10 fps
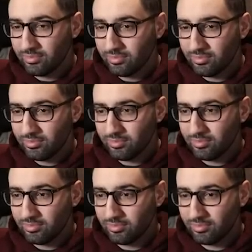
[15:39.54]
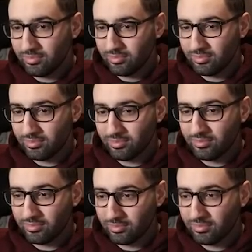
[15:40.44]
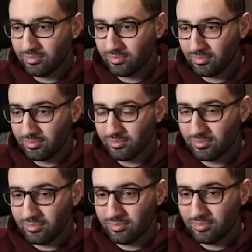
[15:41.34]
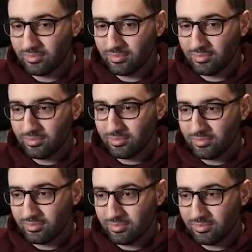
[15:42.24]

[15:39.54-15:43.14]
The person shown says nothing.